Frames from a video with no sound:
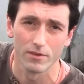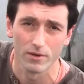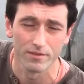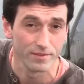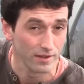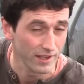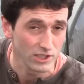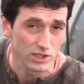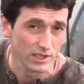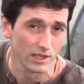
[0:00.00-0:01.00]
So
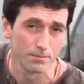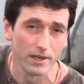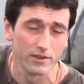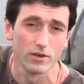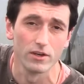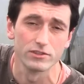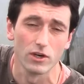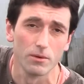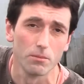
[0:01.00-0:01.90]
eventually, it'll make your soil